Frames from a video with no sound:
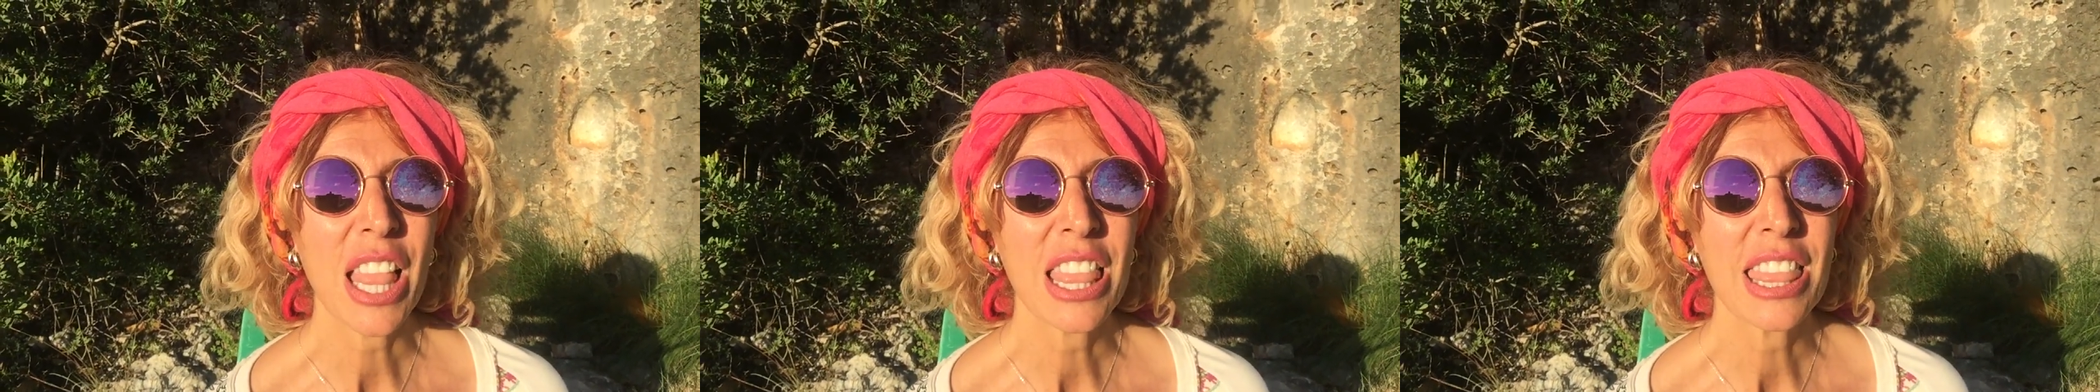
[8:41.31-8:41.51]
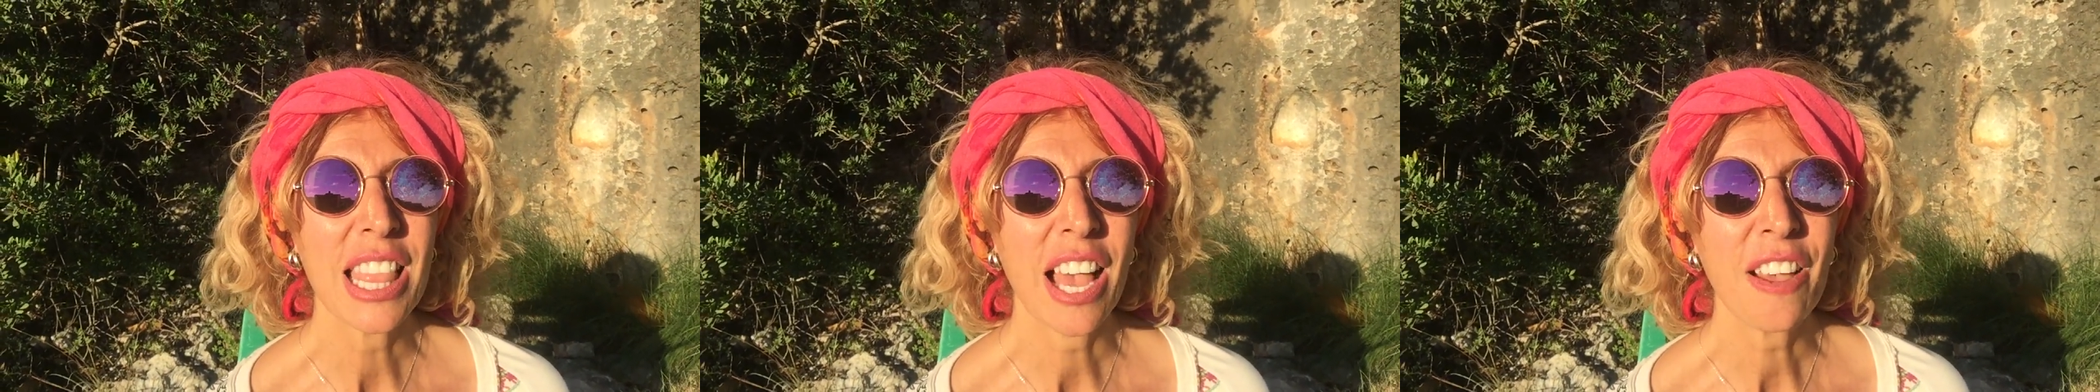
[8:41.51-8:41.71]

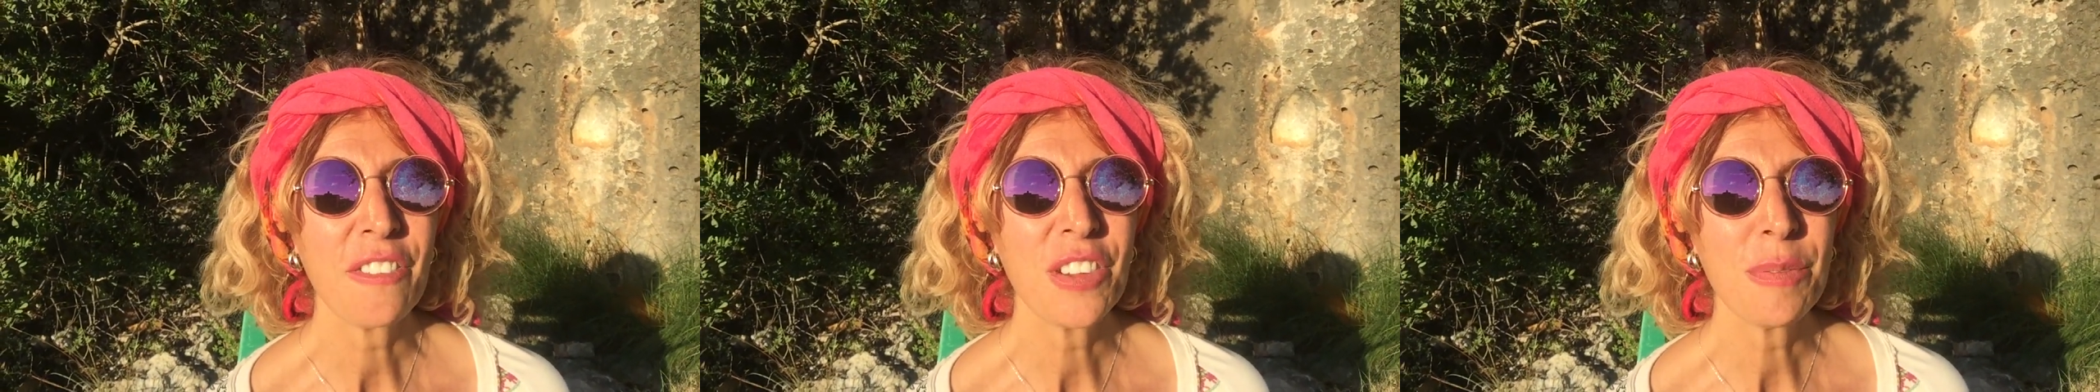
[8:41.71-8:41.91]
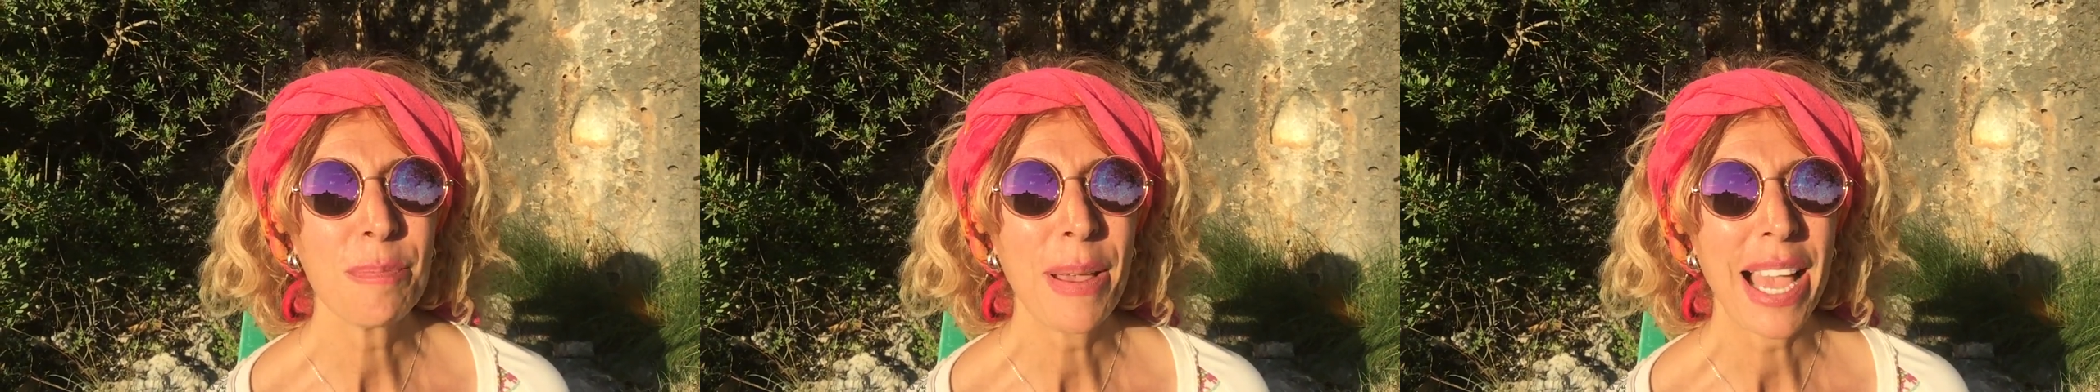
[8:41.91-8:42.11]

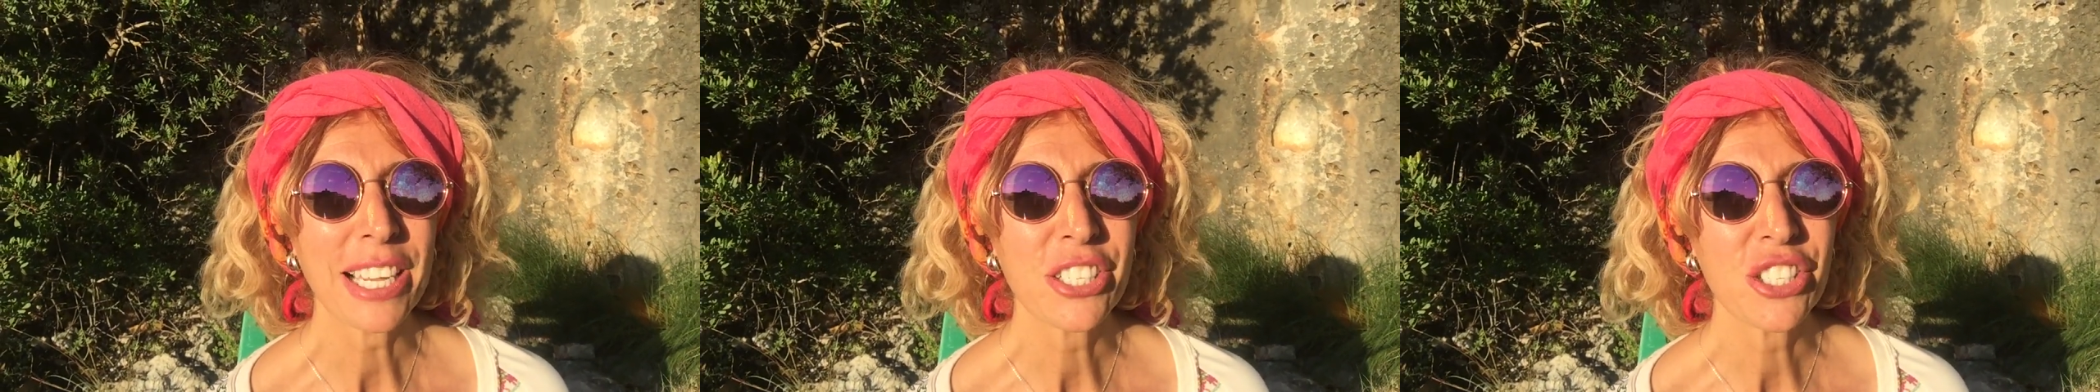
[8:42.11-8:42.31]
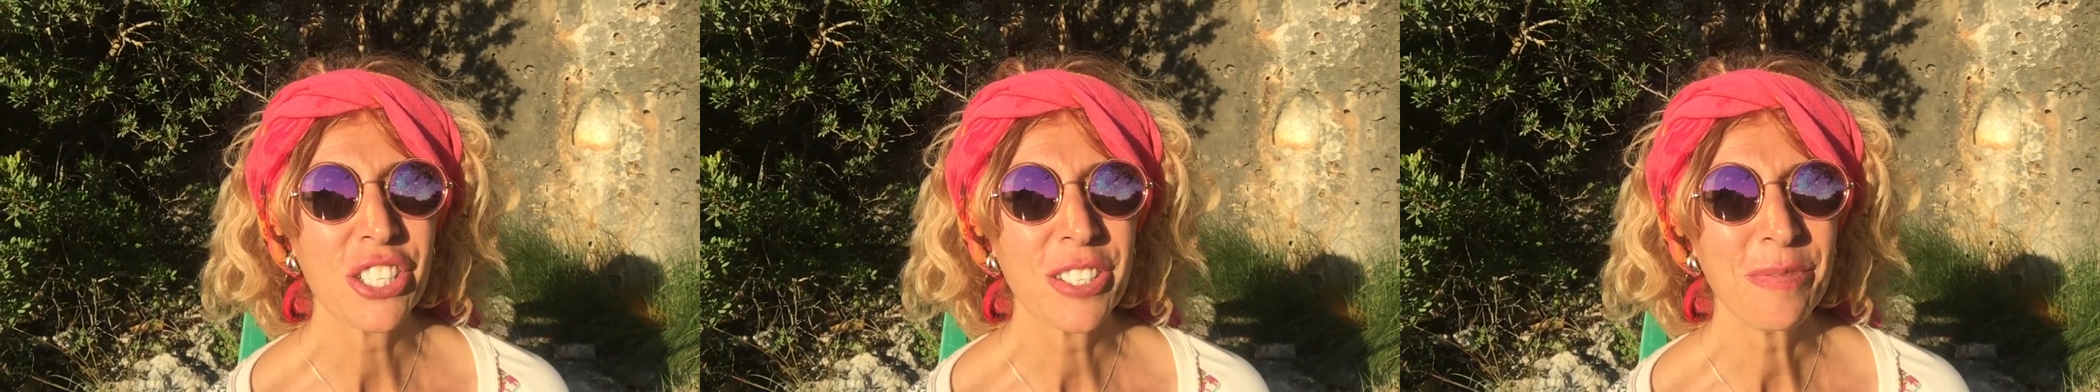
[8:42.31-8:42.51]
love and
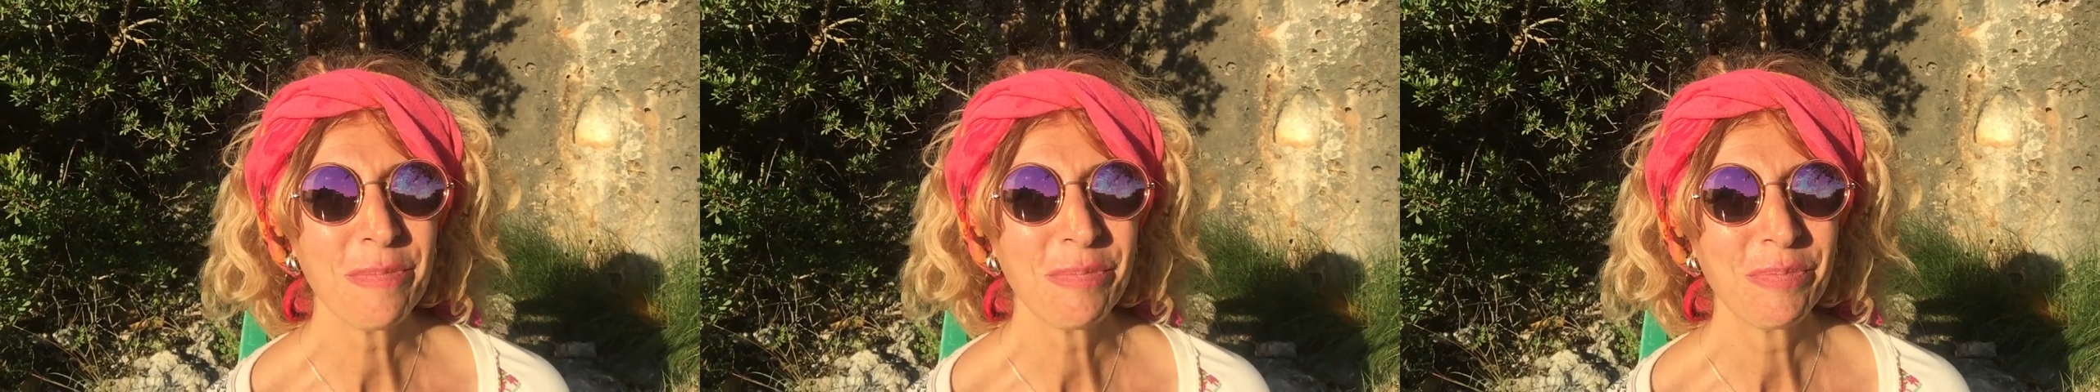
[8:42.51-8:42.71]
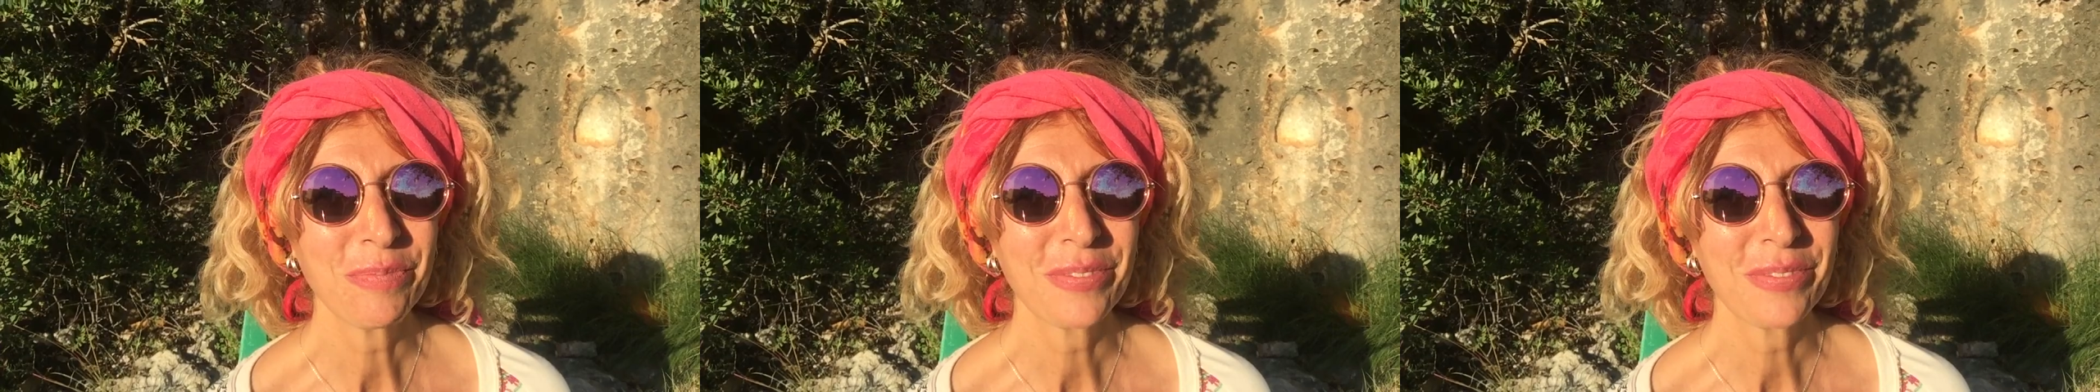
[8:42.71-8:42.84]
passion